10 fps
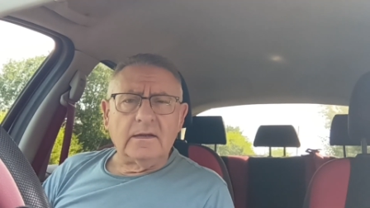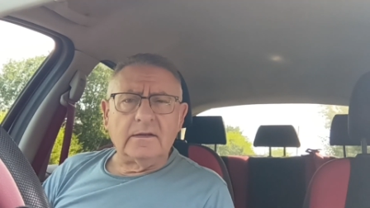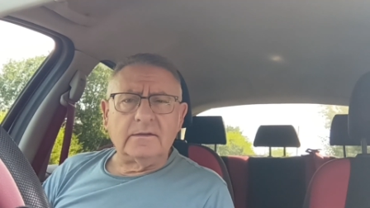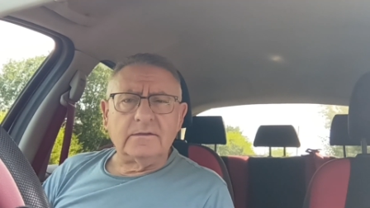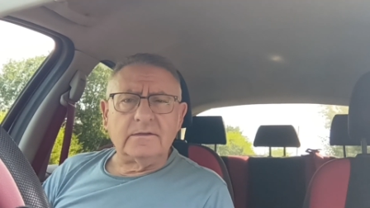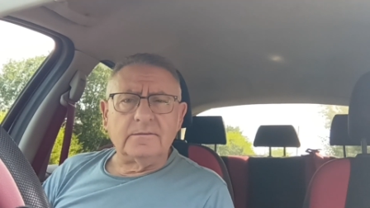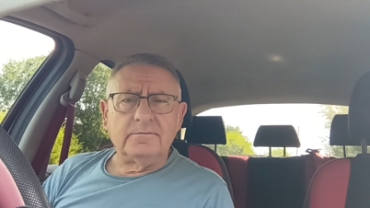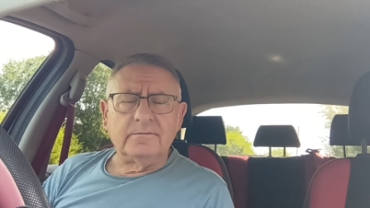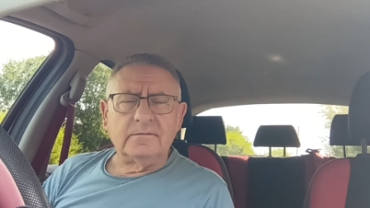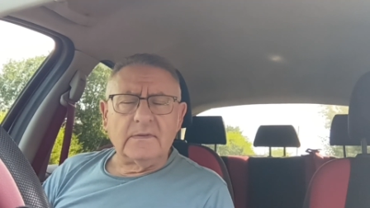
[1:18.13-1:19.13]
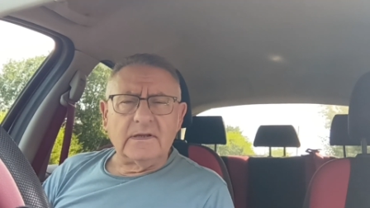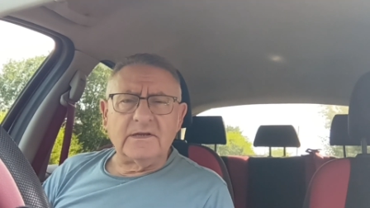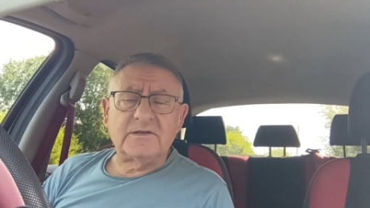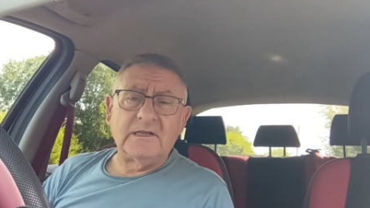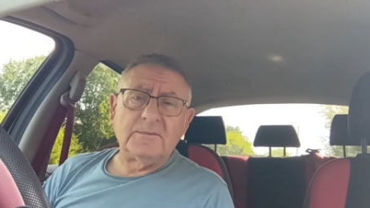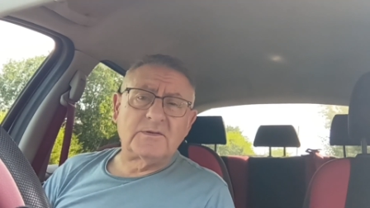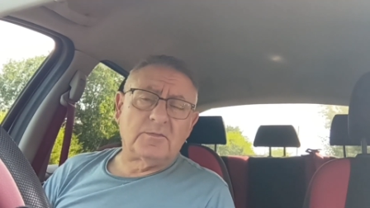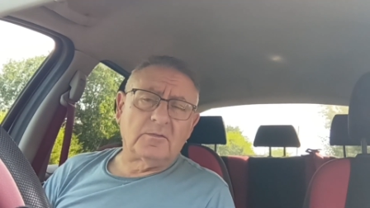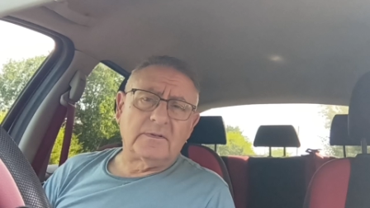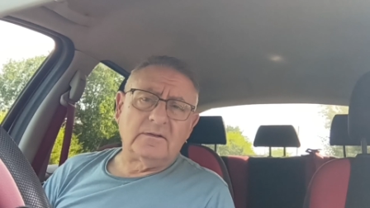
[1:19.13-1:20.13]
and um, he sleeps
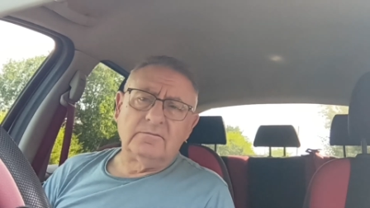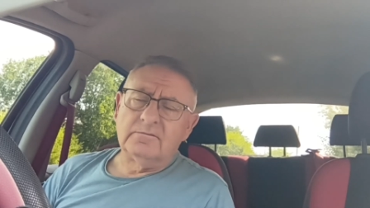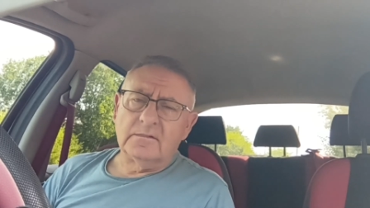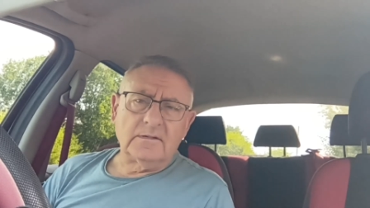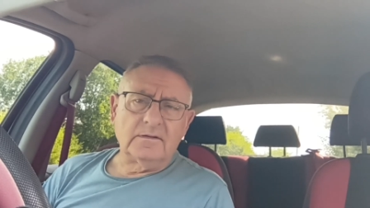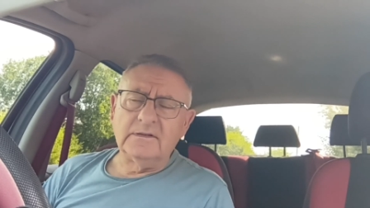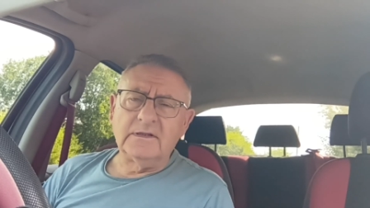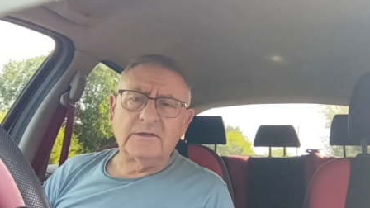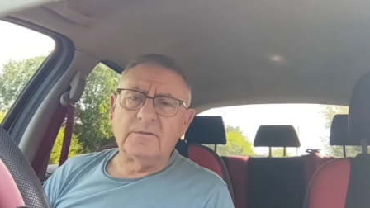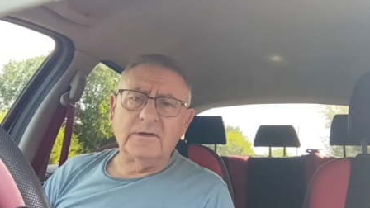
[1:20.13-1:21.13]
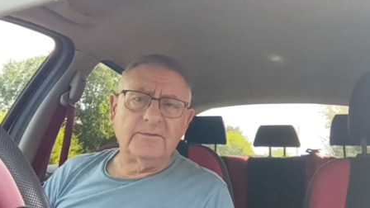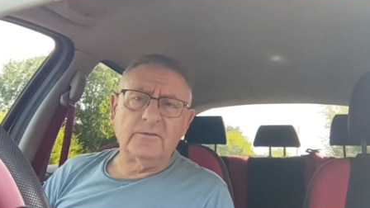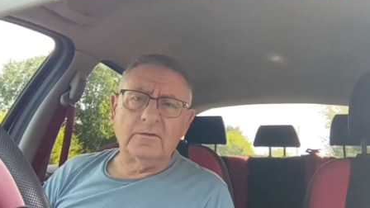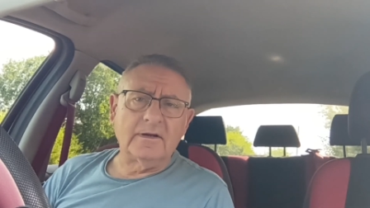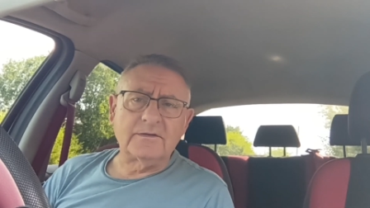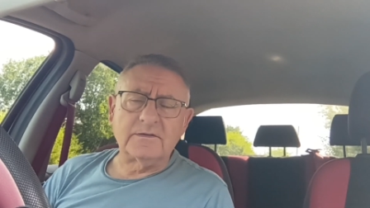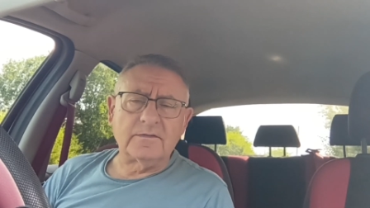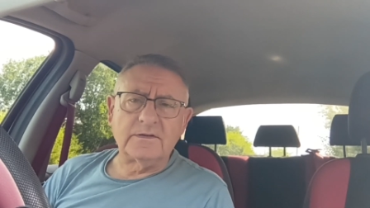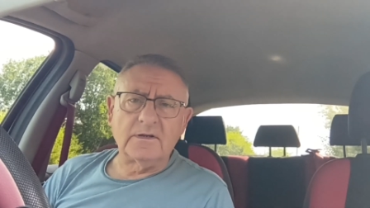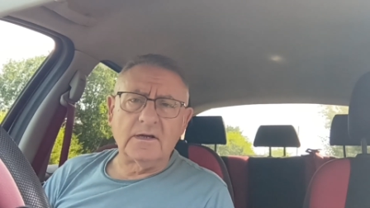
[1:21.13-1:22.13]
probably nearly 24 hours of
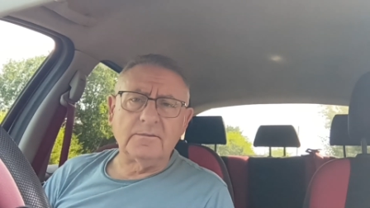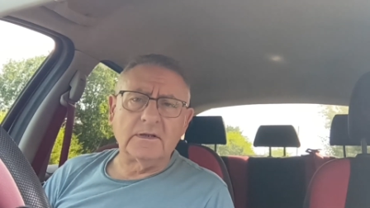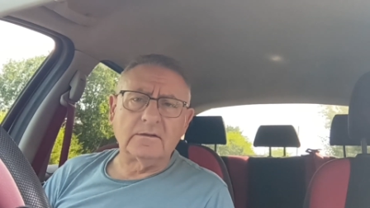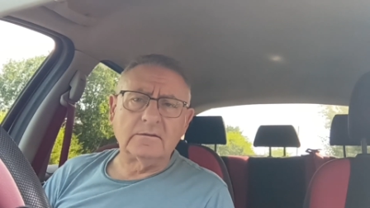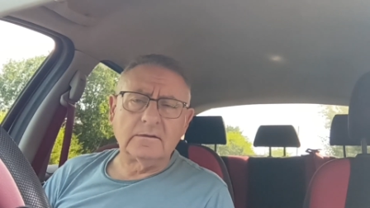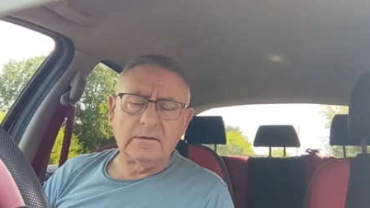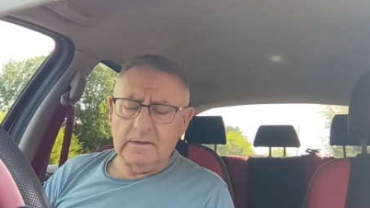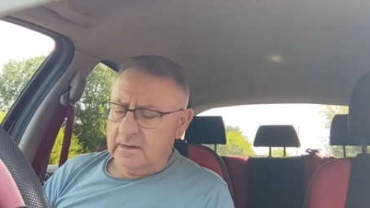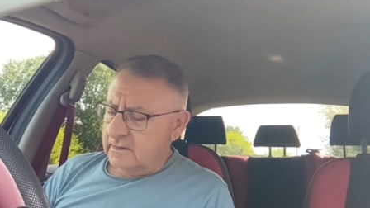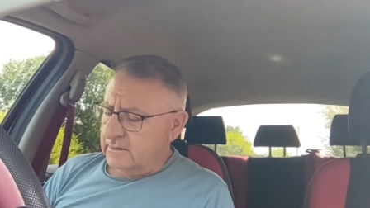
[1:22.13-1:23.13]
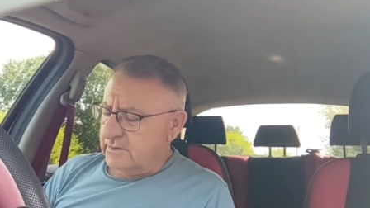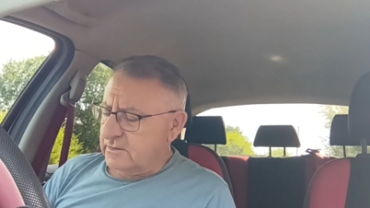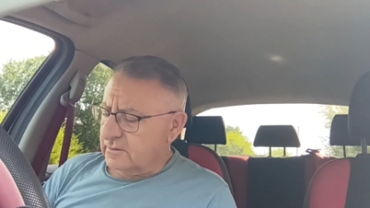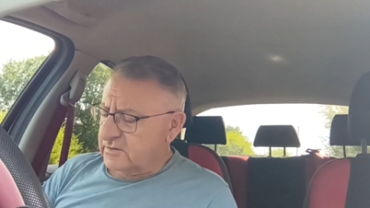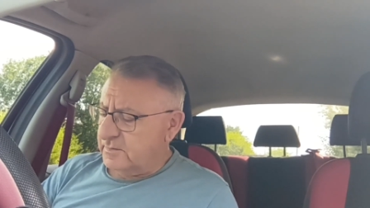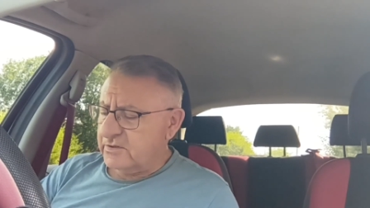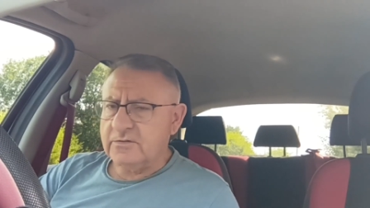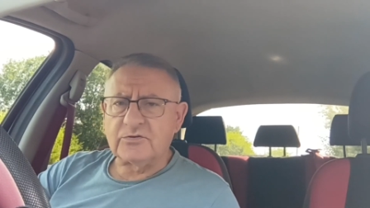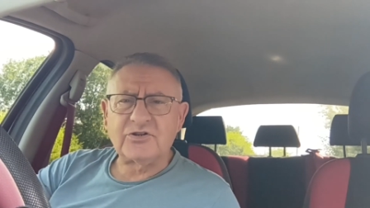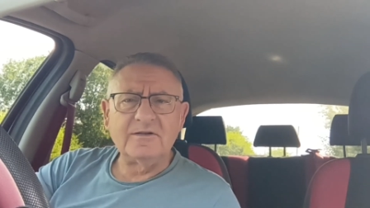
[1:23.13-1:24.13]
the time now. He's got
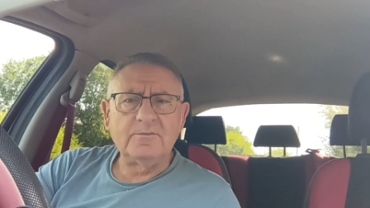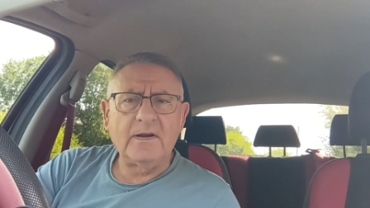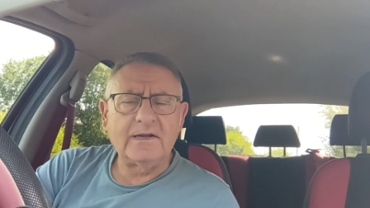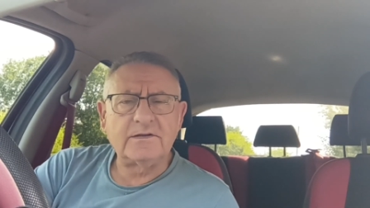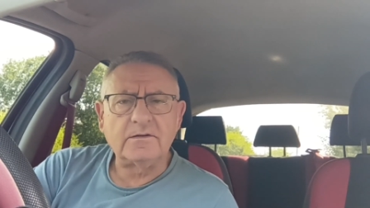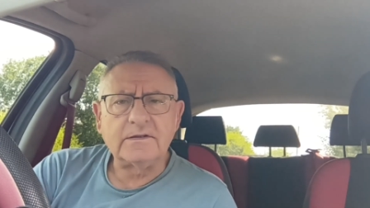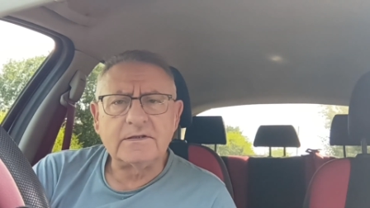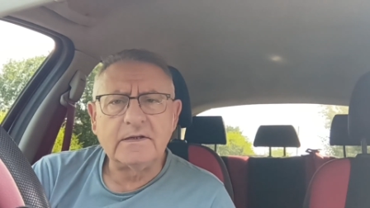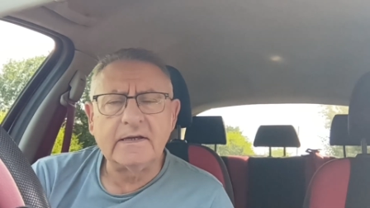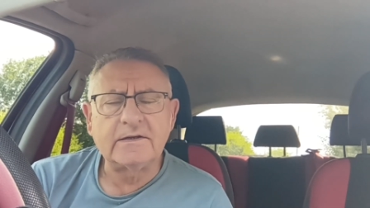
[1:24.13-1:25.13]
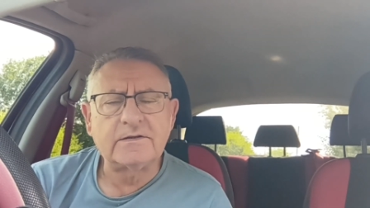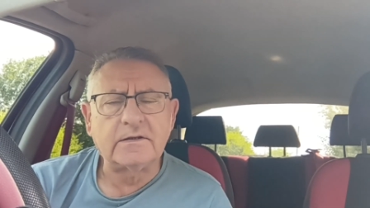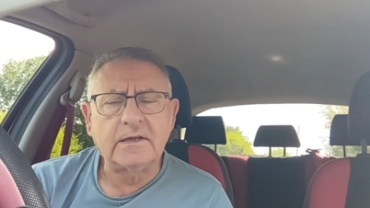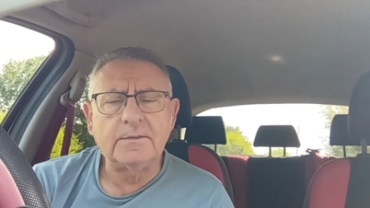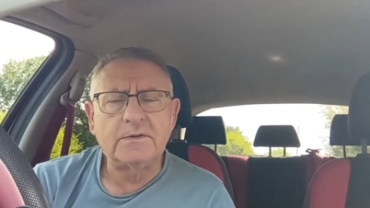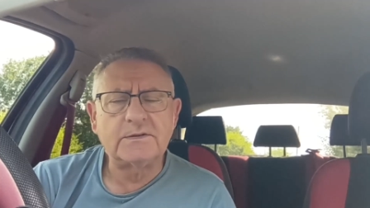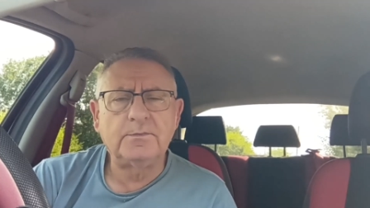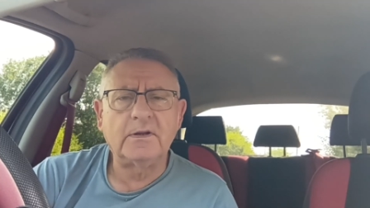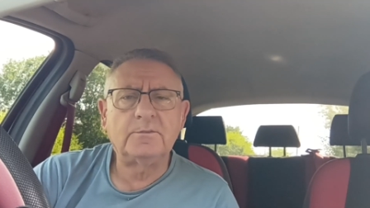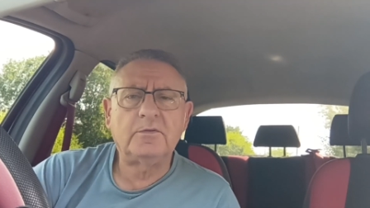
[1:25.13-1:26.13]
special shin pads on his legs to keep his
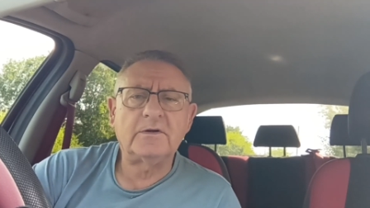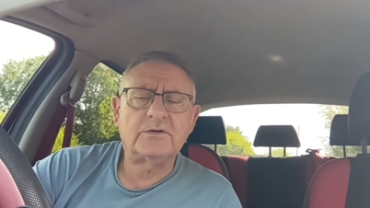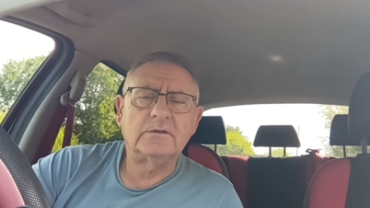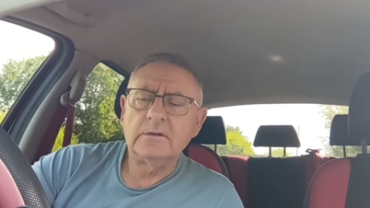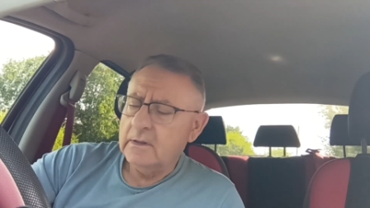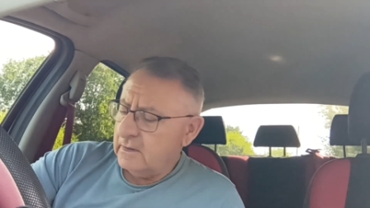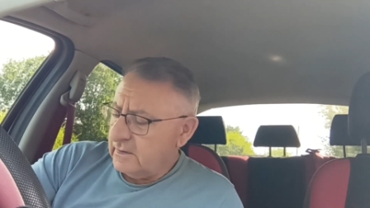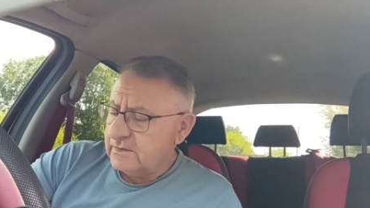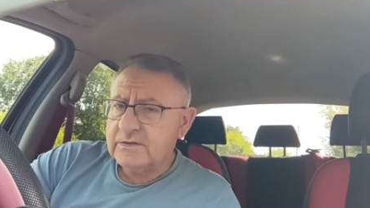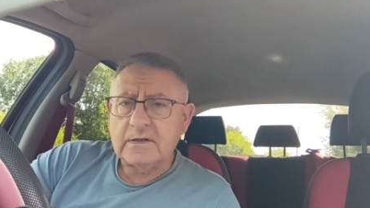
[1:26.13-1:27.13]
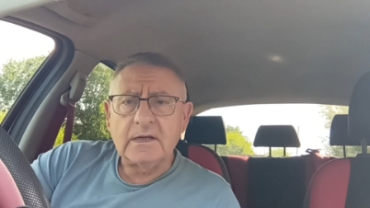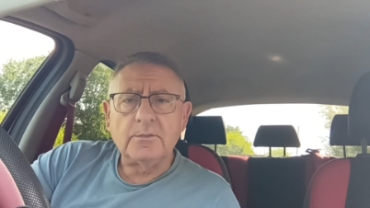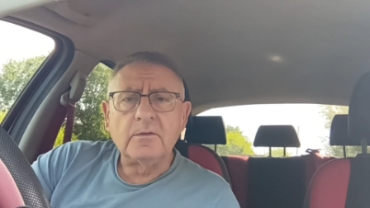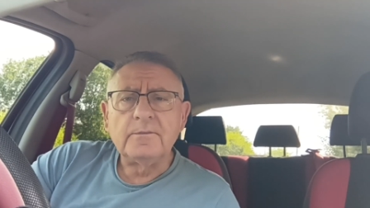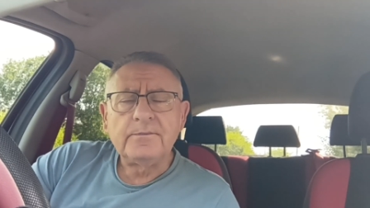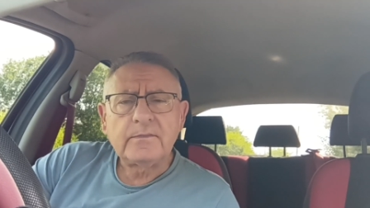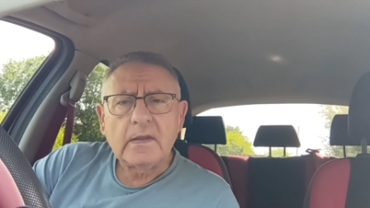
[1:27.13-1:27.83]
blood pressure stable.